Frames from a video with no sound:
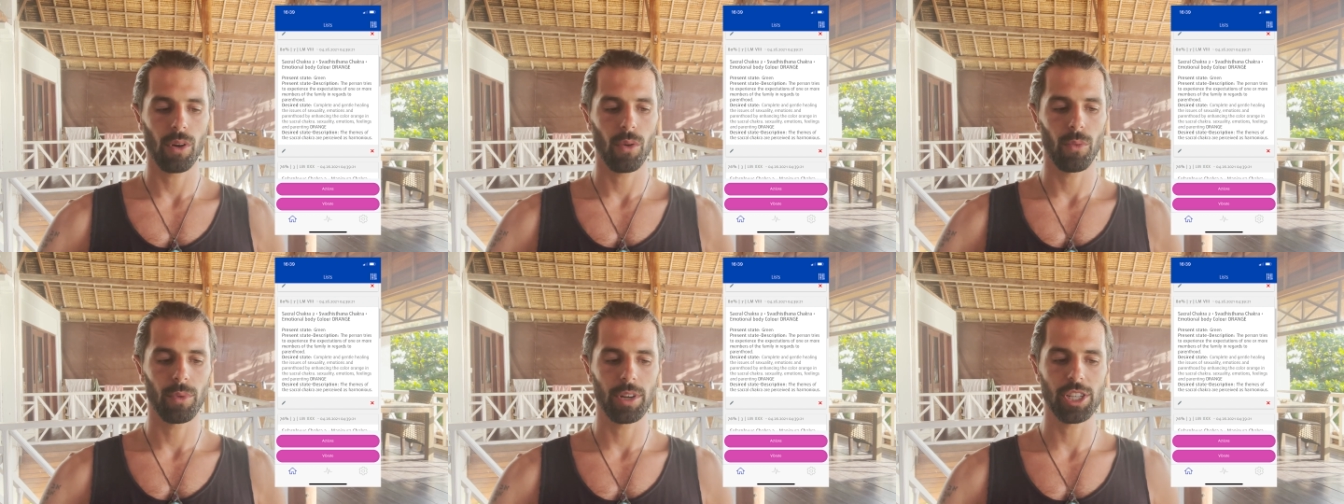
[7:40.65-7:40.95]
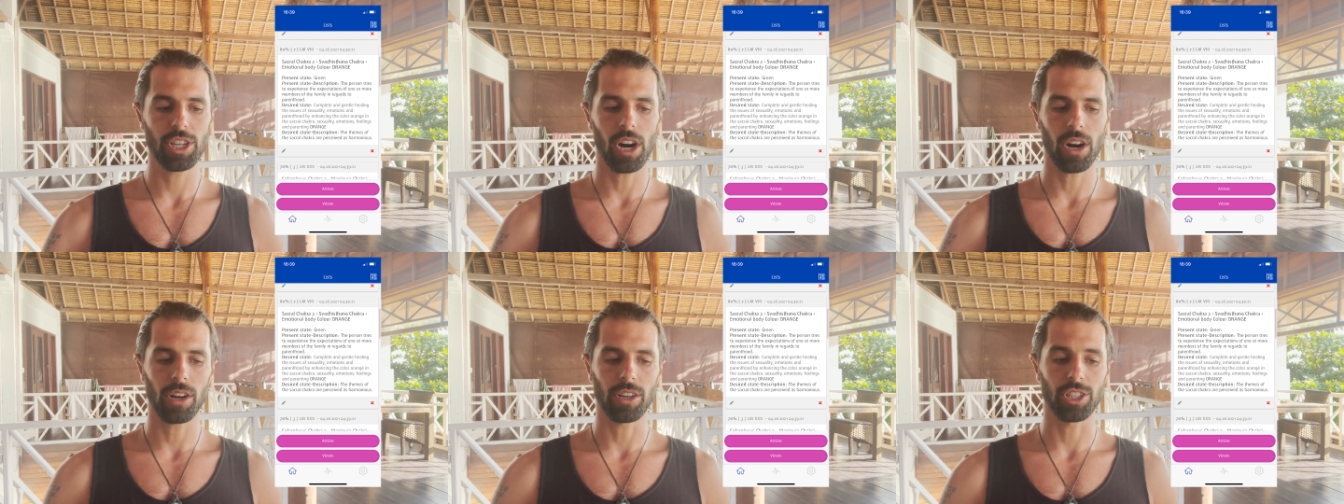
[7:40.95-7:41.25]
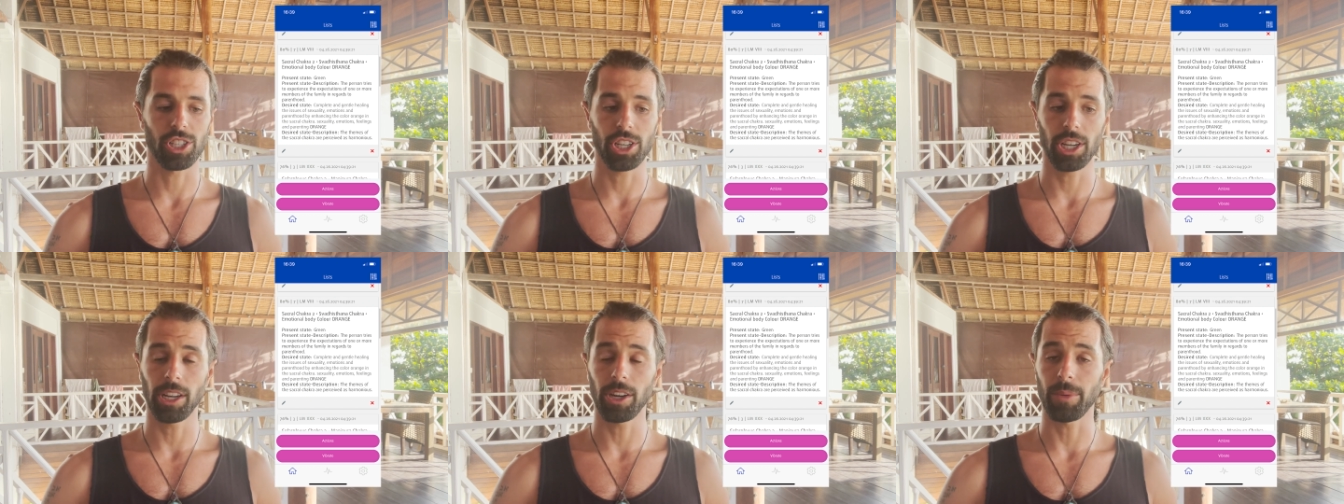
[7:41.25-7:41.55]
which are
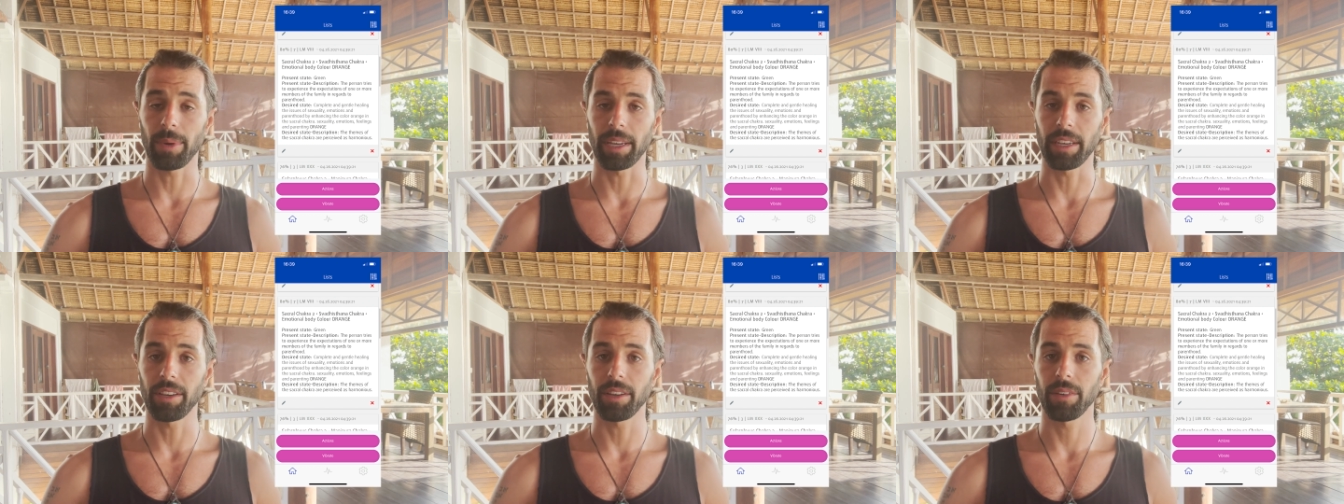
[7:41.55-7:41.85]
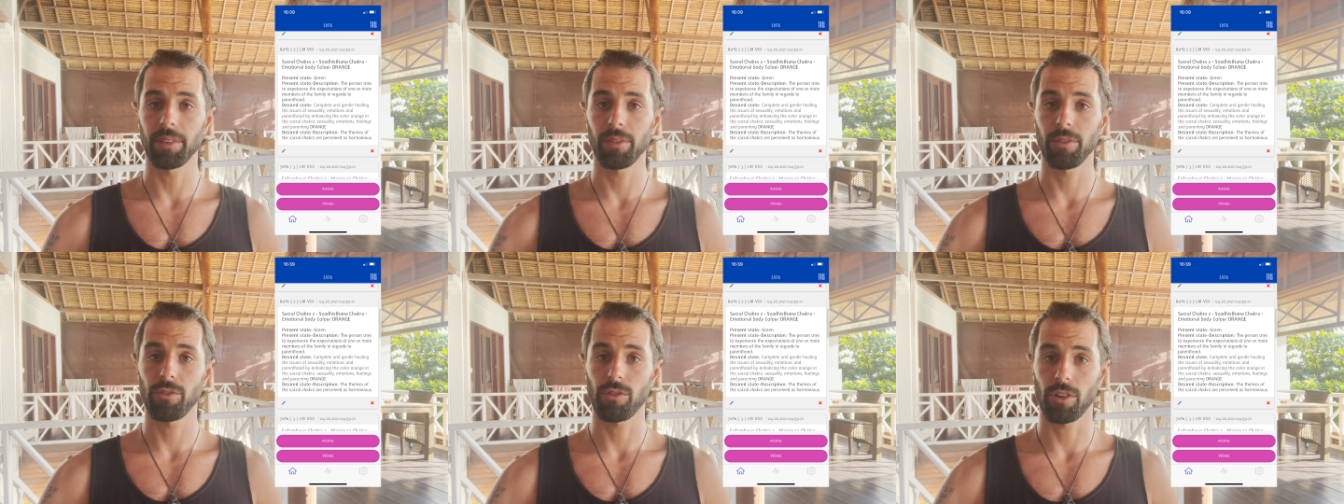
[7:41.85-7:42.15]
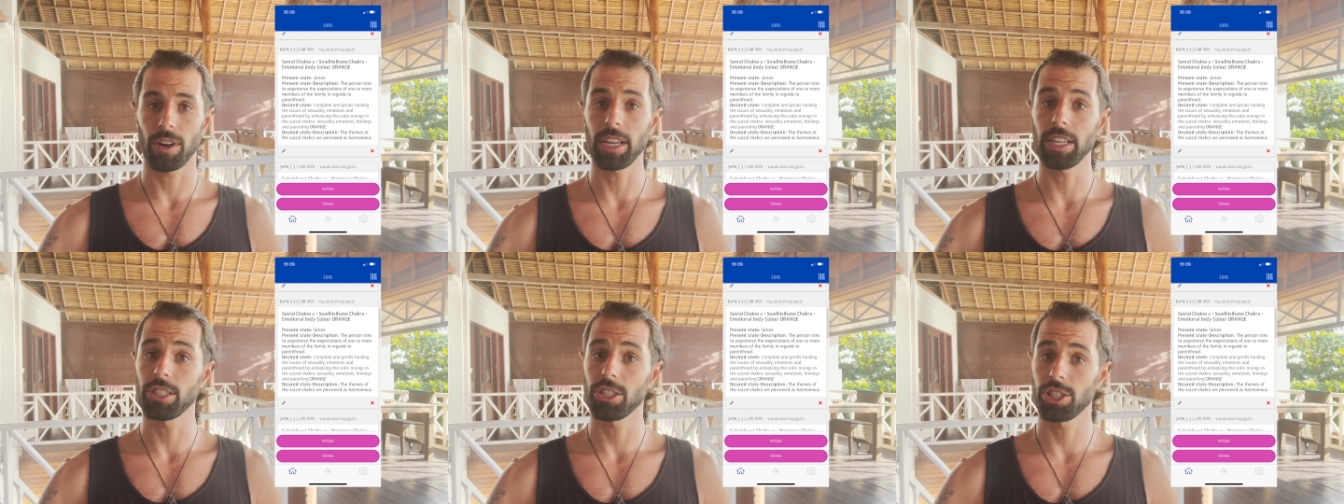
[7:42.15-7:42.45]
generic
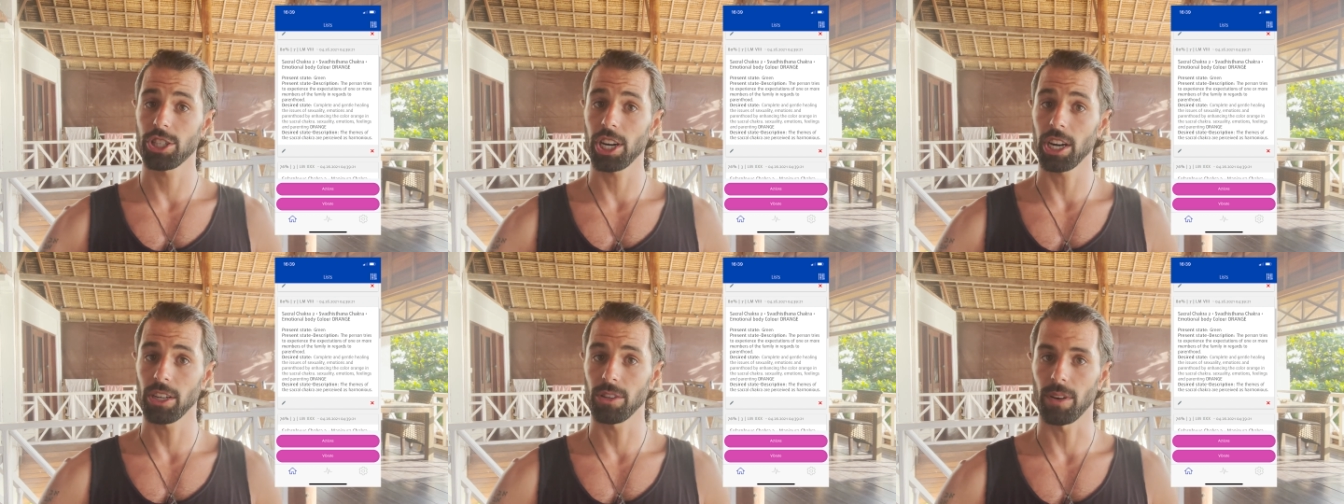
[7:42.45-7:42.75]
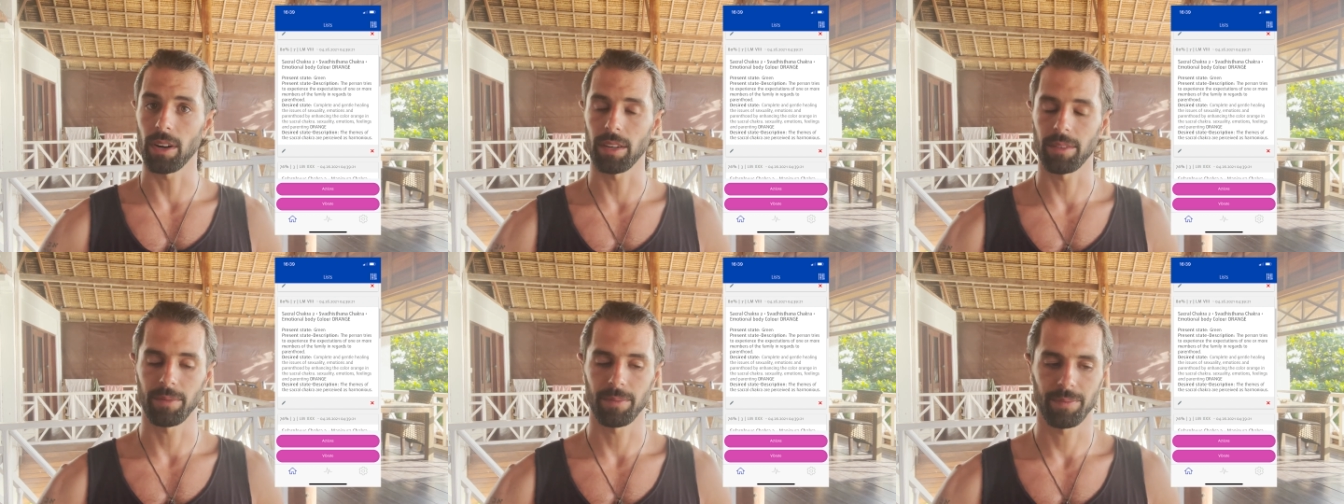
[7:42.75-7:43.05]
for each chakra.